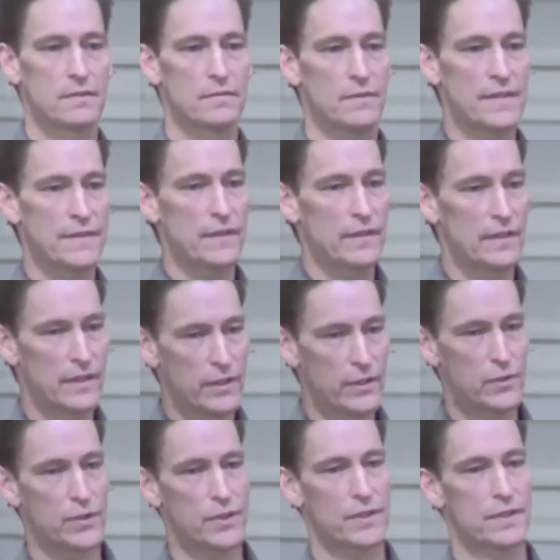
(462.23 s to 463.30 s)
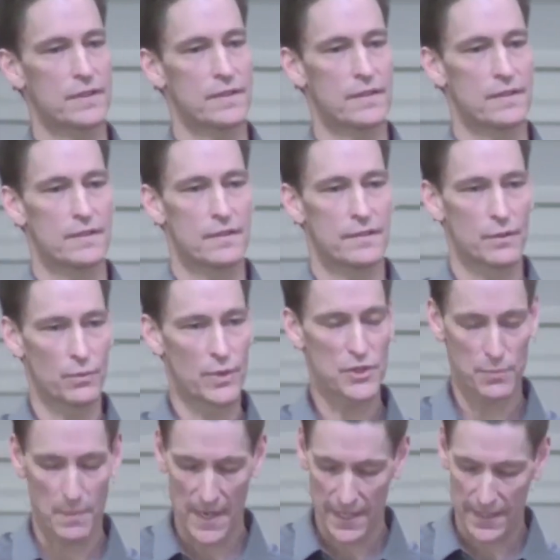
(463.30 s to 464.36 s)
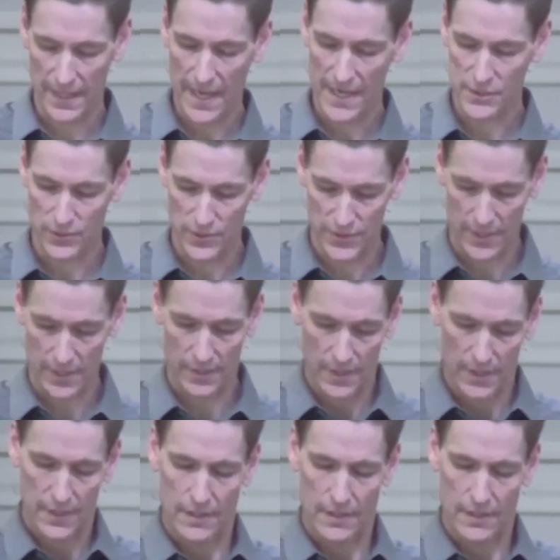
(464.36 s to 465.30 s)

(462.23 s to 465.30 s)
Right there in Luke, the rich man and Lazarus, they're